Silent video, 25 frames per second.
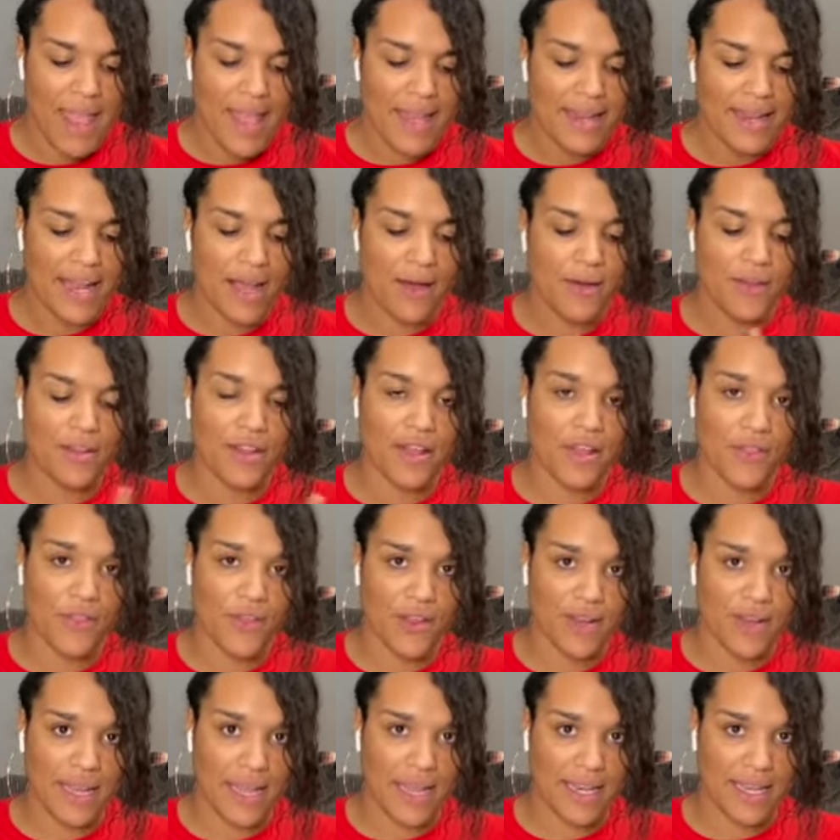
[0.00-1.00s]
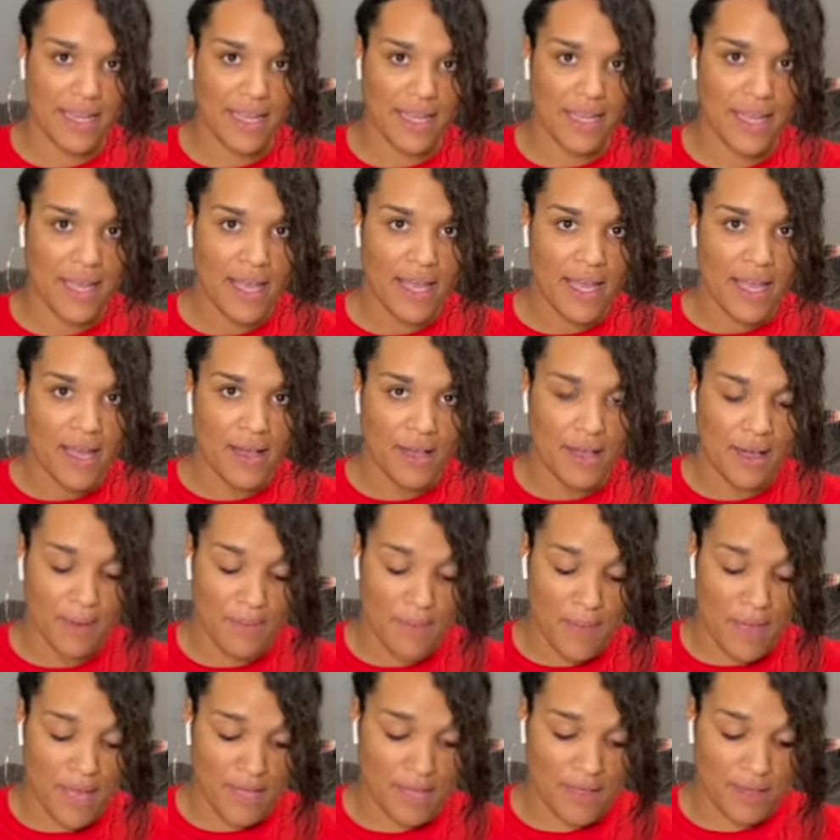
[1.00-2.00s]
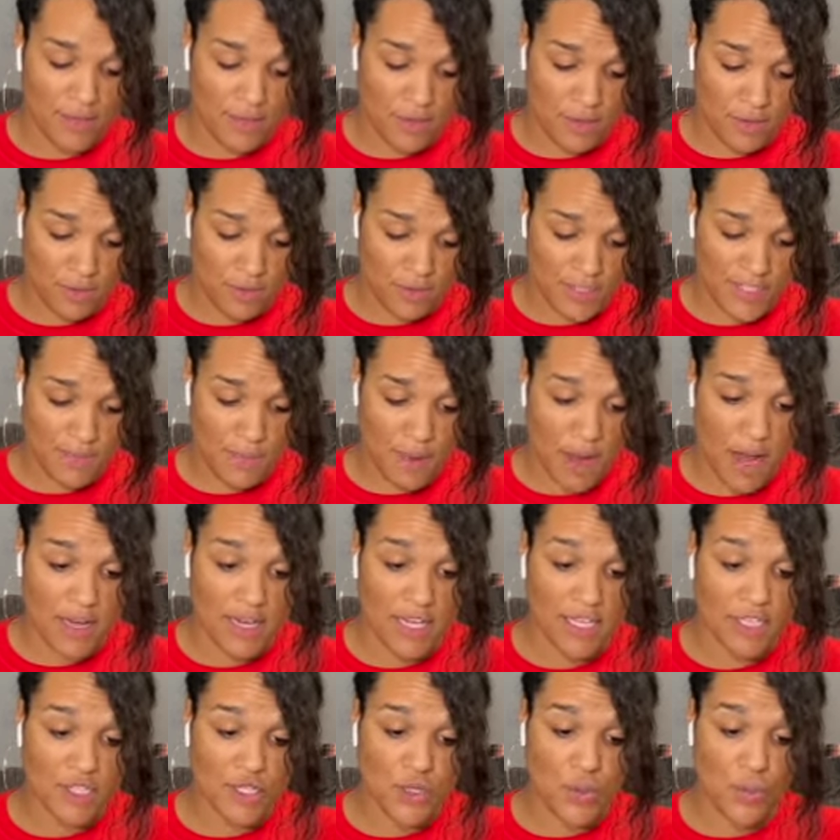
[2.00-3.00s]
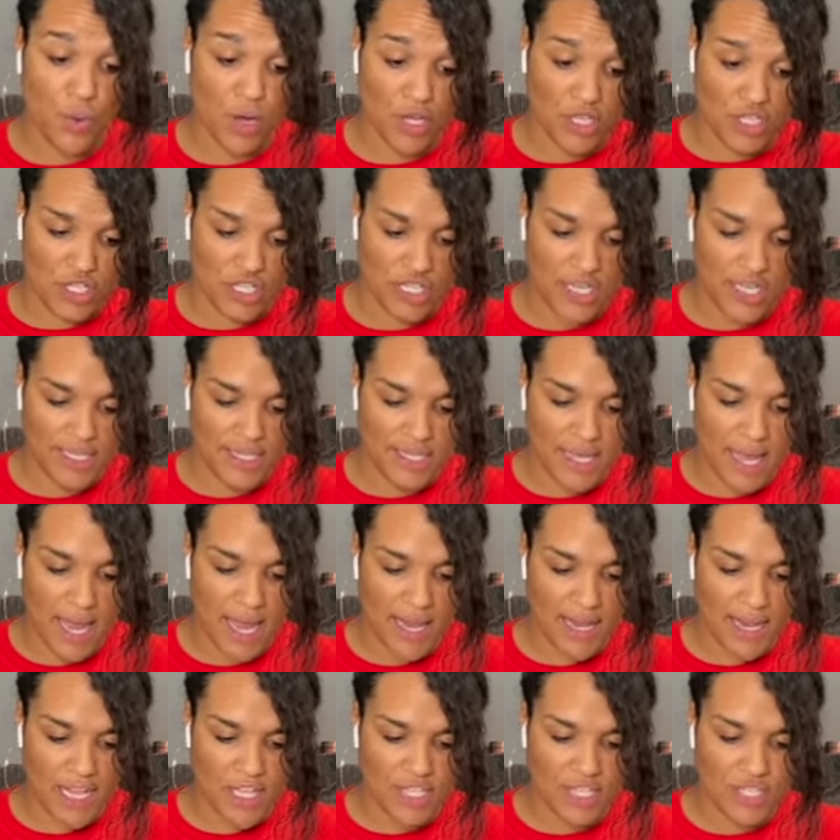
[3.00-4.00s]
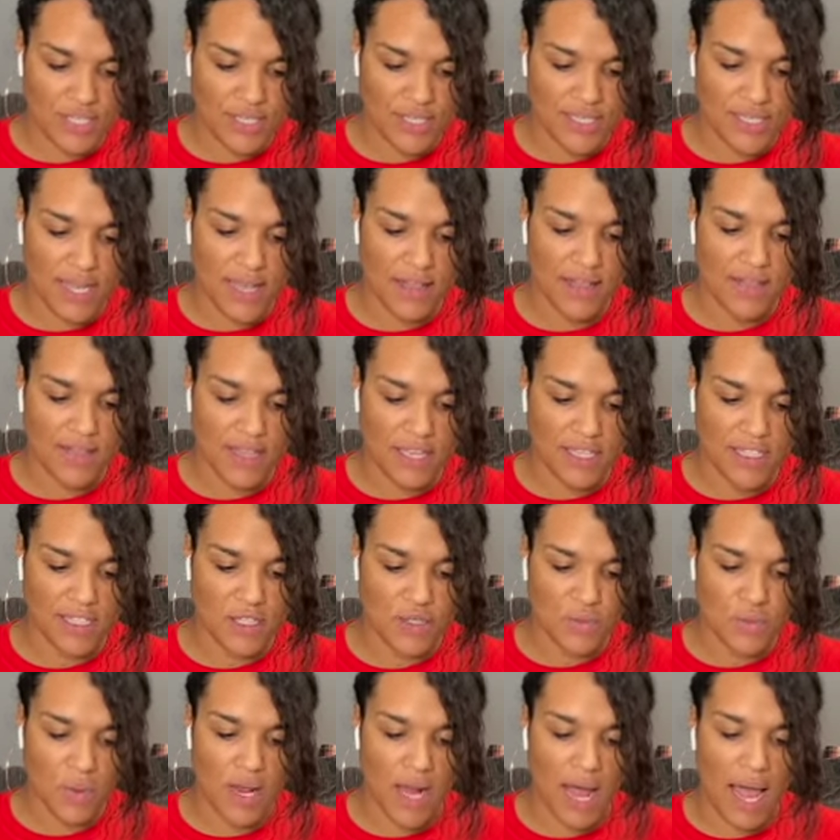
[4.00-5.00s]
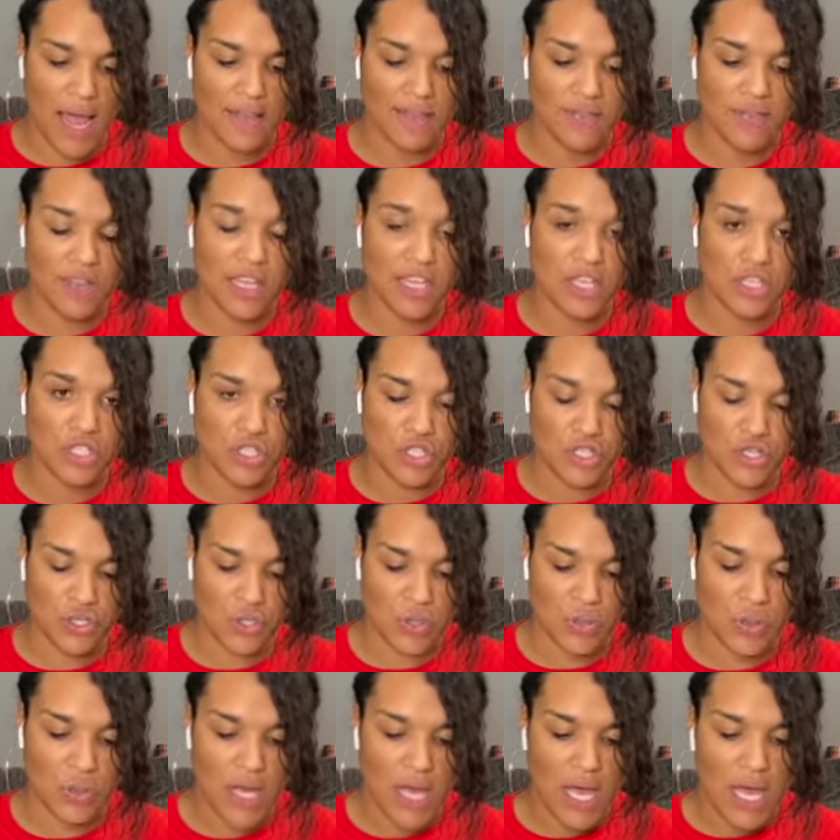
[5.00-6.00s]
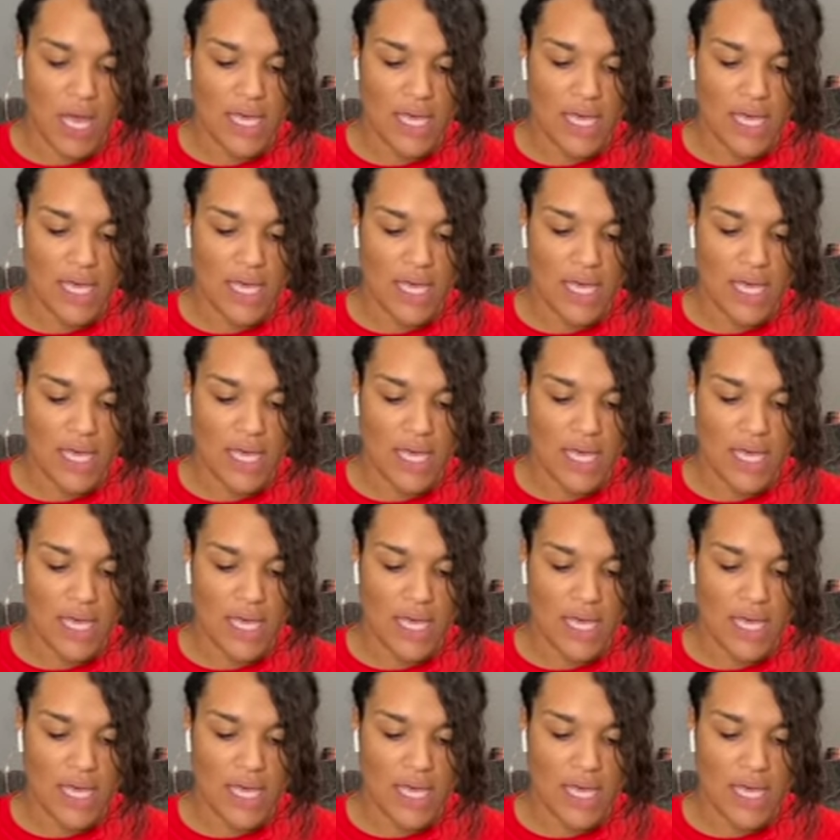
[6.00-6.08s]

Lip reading: Now another nanny, responded to what she said, and she said, "This is what I think too.